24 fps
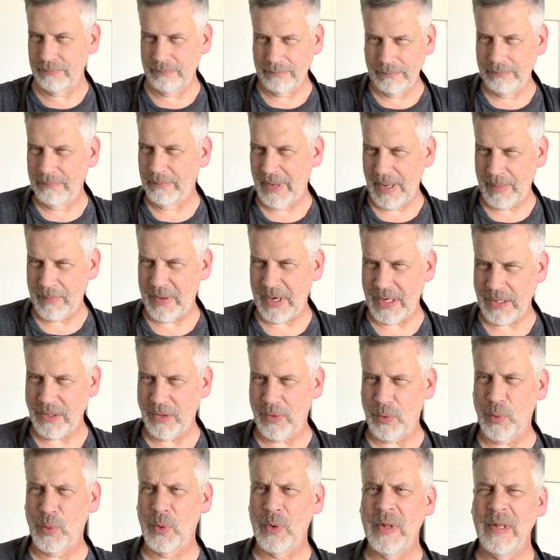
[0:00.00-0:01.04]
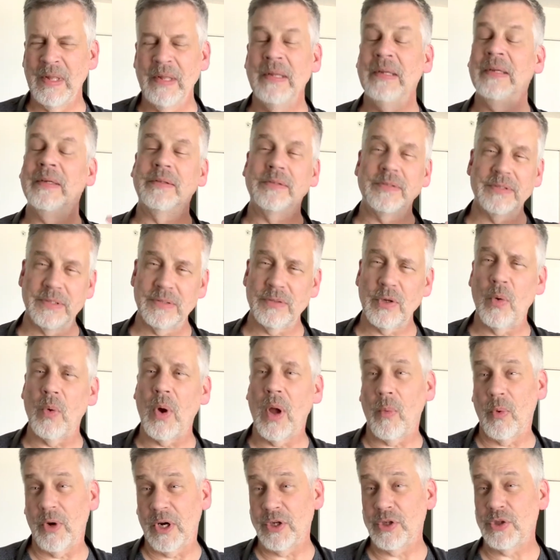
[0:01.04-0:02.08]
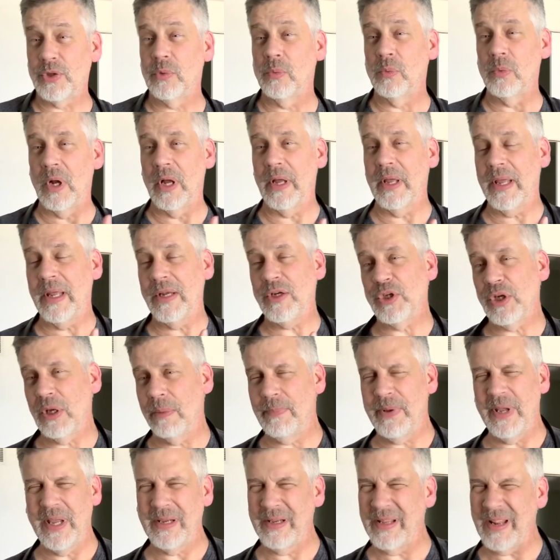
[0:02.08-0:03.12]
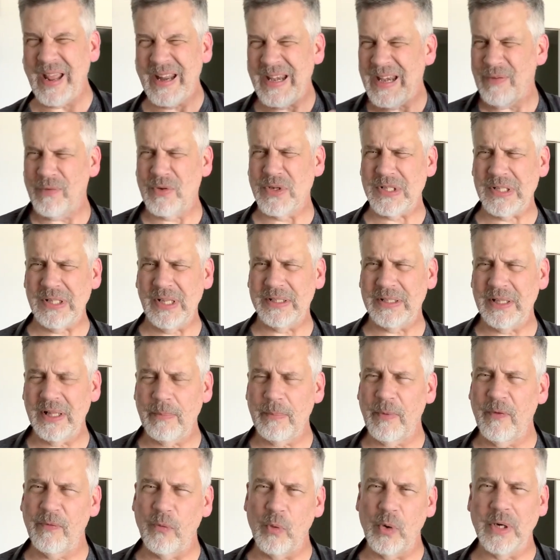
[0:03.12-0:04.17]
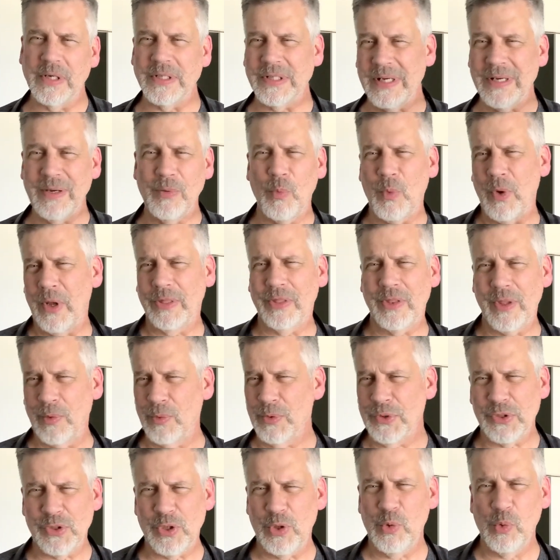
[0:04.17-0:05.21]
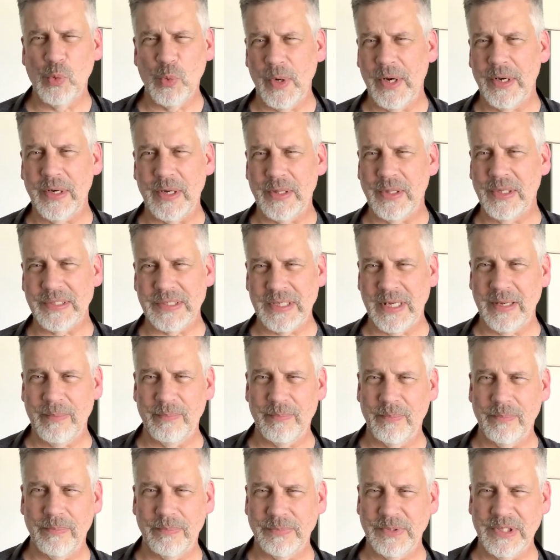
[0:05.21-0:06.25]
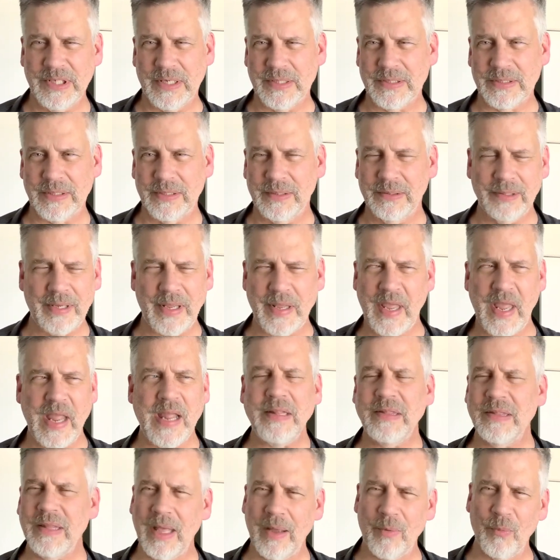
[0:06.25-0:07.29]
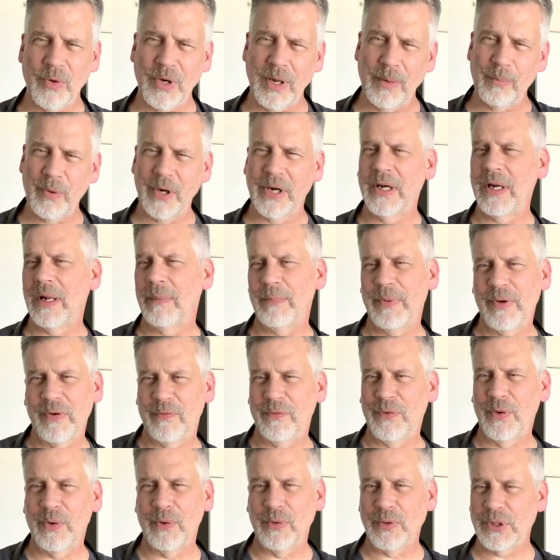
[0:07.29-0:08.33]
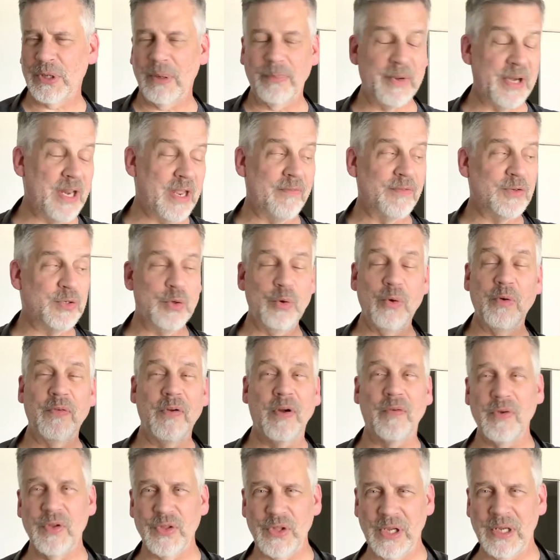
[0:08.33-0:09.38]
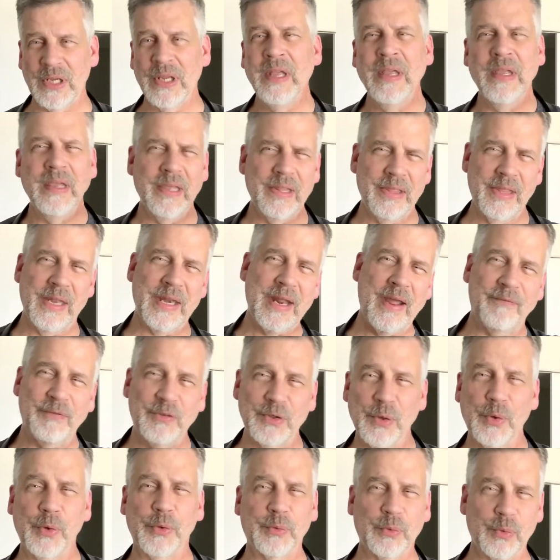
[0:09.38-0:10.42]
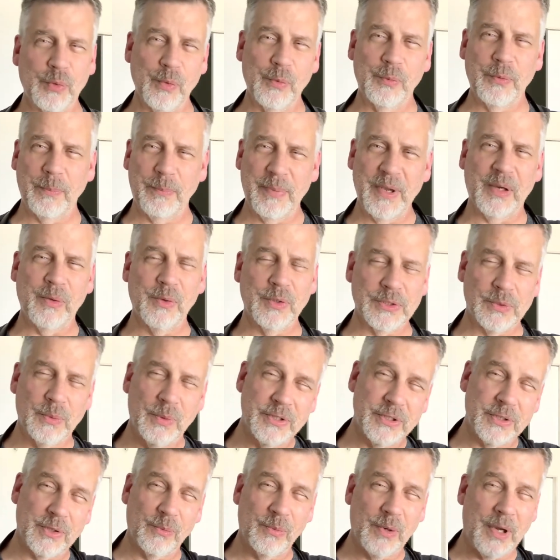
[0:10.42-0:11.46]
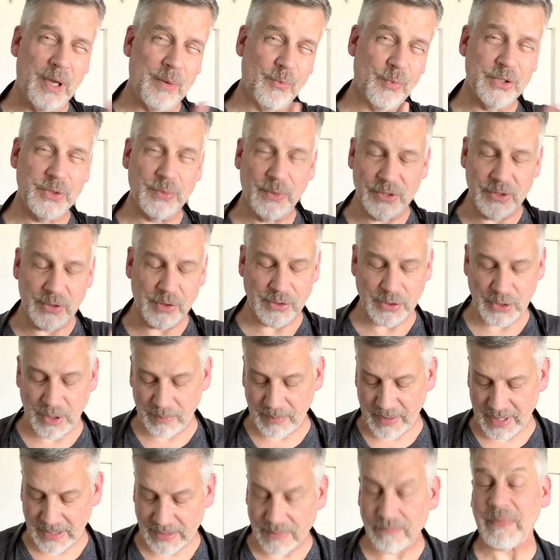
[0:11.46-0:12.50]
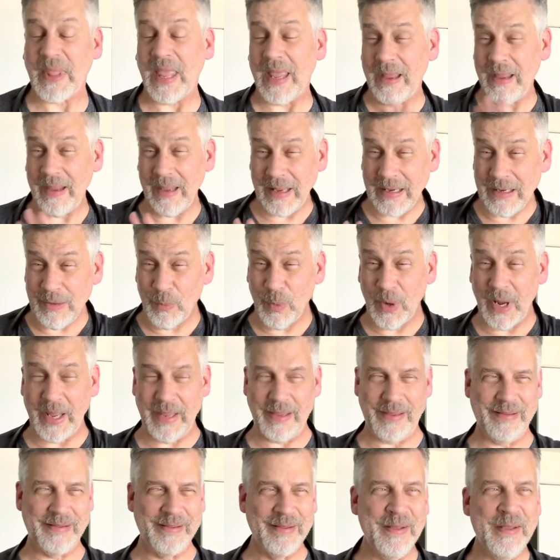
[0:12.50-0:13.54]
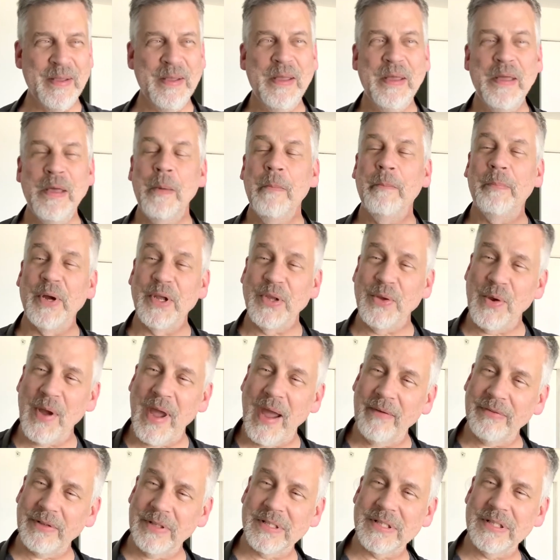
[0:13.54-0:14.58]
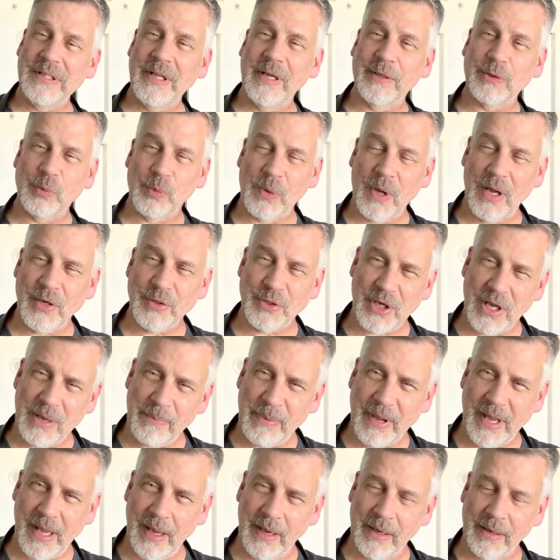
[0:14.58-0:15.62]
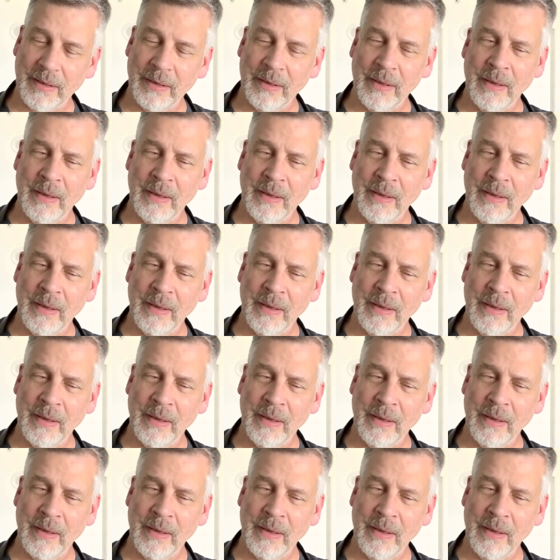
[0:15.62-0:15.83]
my menu, so I want to shoot RAW and JPEG, I never selected that before because I didn't want those two written on the same disk. I hate that when I bring it up in Photoshop and have two of everything and then have to go through to pick which ones are RAW and which are JPEG. Anyway, but you have to select RAW JPEG,